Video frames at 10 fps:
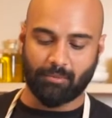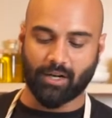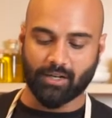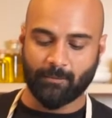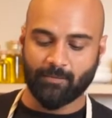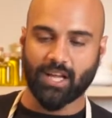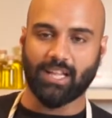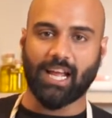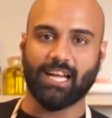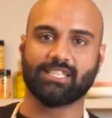butter
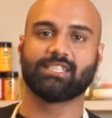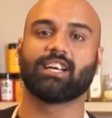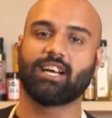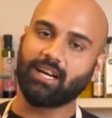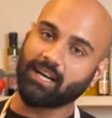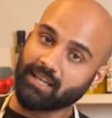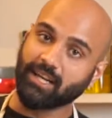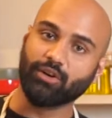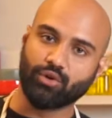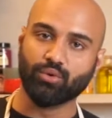that gets cut
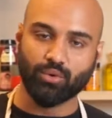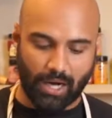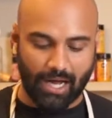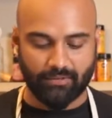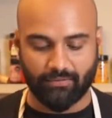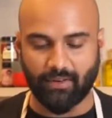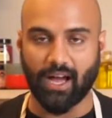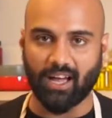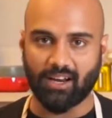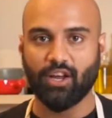into our
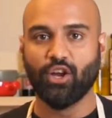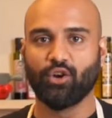flour